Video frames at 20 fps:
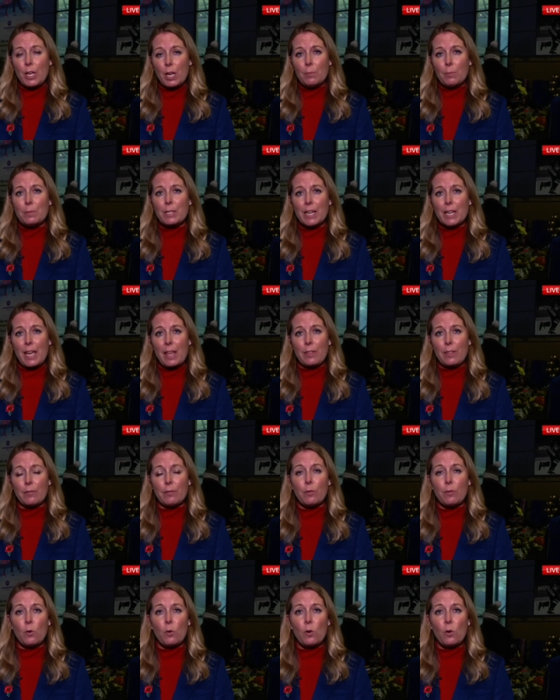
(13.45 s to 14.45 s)
come together
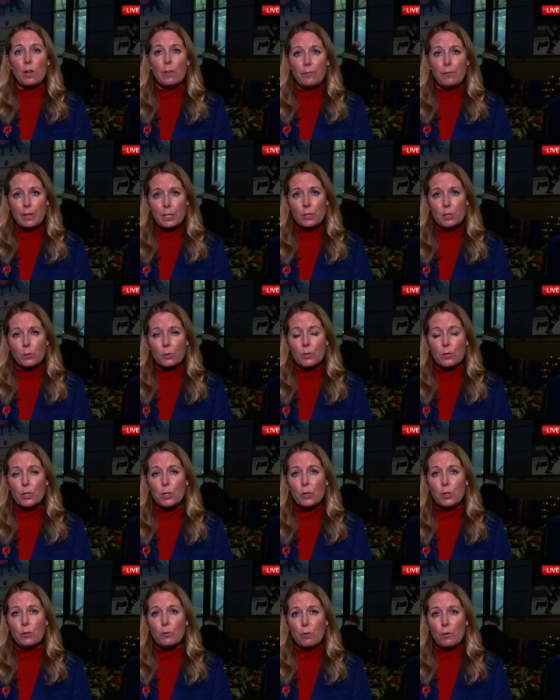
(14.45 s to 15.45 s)
for a vigil
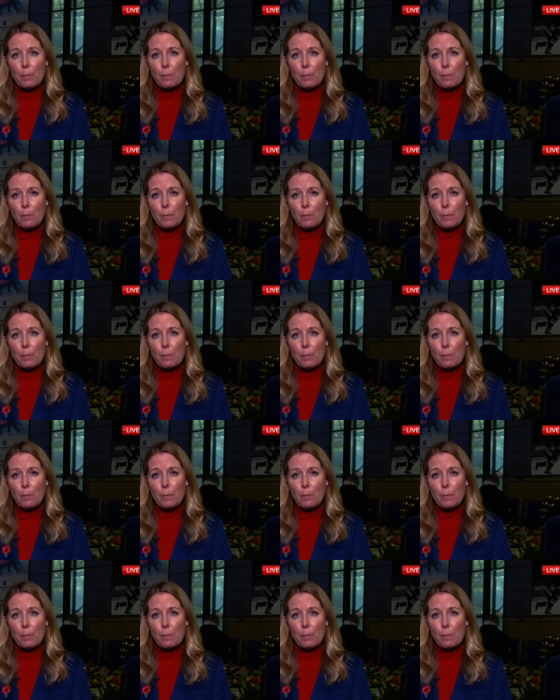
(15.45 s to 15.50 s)
to